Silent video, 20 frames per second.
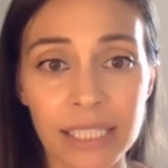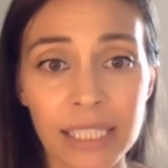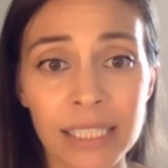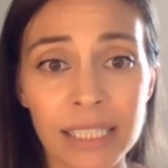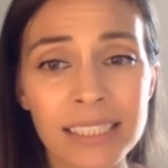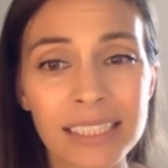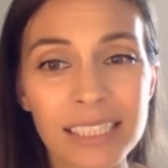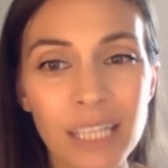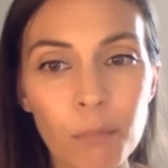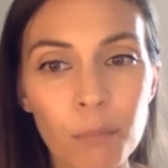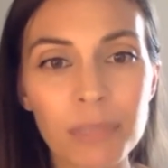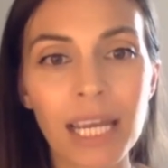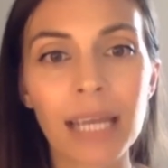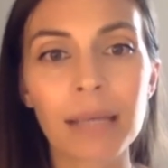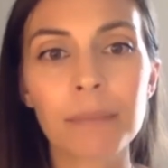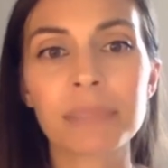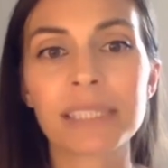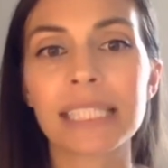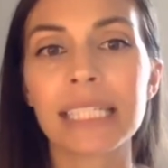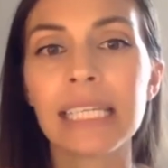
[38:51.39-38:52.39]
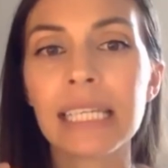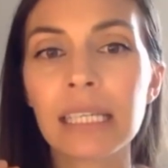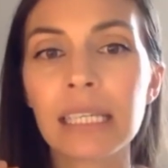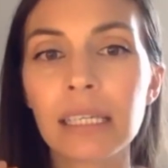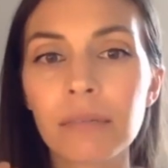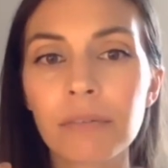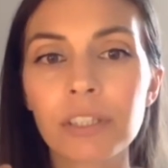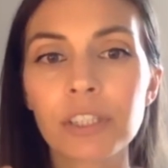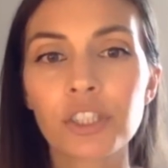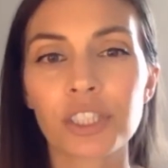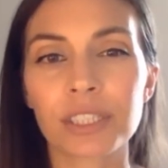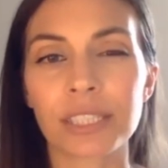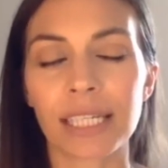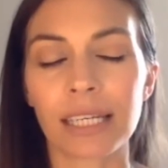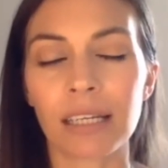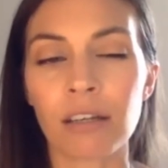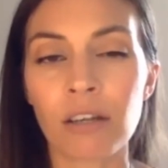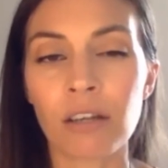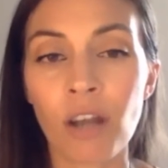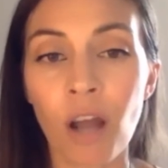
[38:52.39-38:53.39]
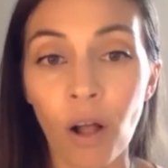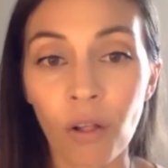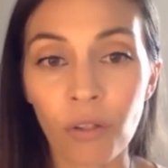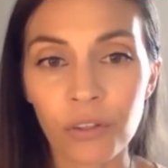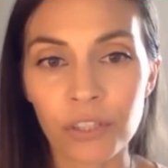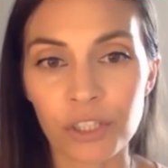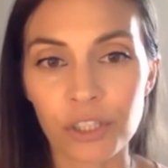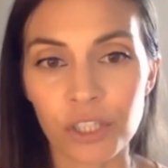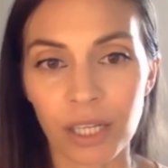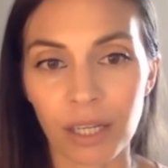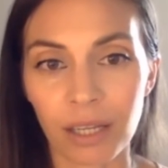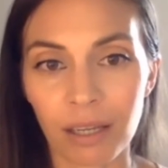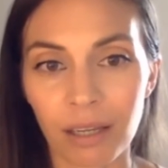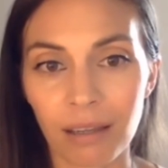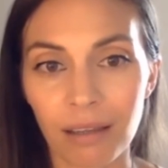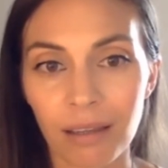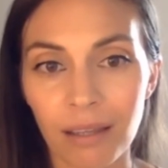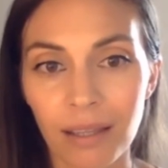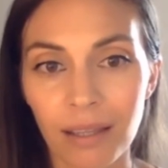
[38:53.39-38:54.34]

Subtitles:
And sometimes even just acknowledging